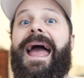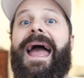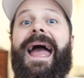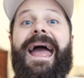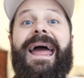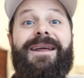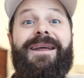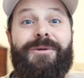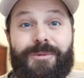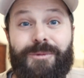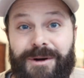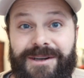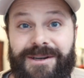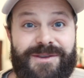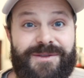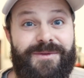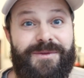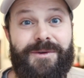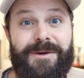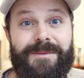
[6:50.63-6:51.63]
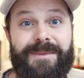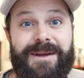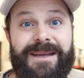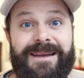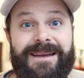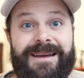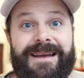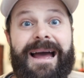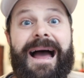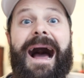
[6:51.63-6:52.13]
And it works for
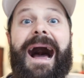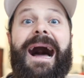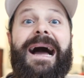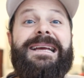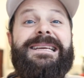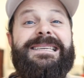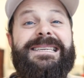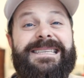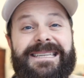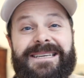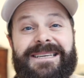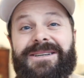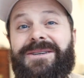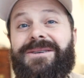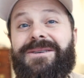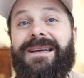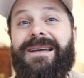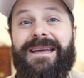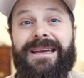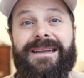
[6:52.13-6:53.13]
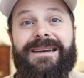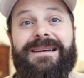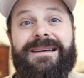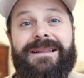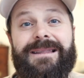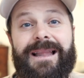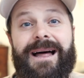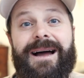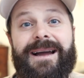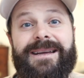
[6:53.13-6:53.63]
me. I still get
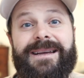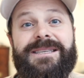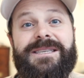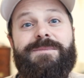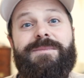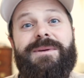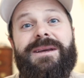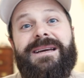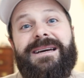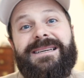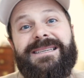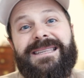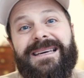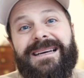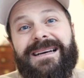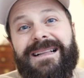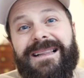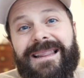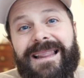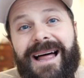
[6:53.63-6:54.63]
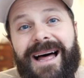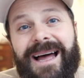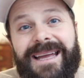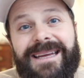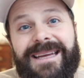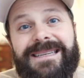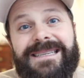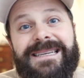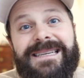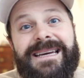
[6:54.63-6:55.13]
clients because the
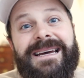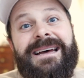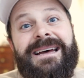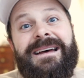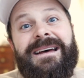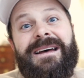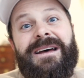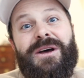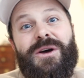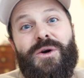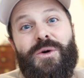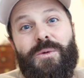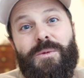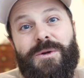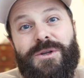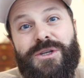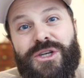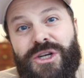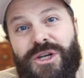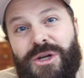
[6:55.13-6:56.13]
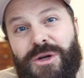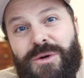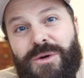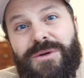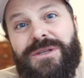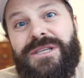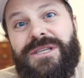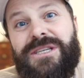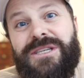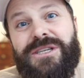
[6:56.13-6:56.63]
client who
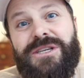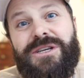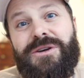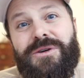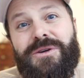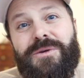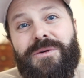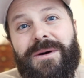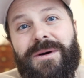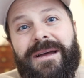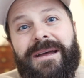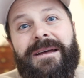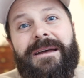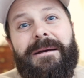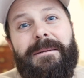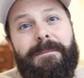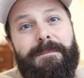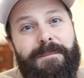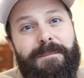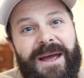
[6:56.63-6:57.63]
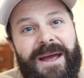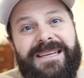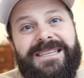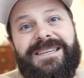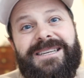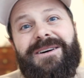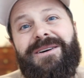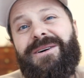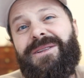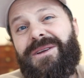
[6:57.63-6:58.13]
chooses you
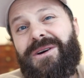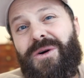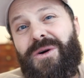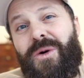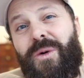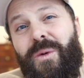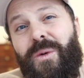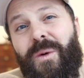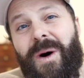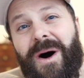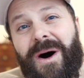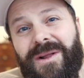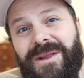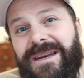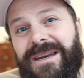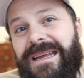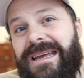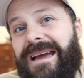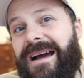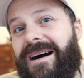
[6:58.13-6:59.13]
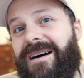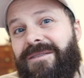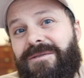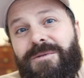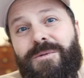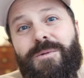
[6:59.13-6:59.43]
based on the quality of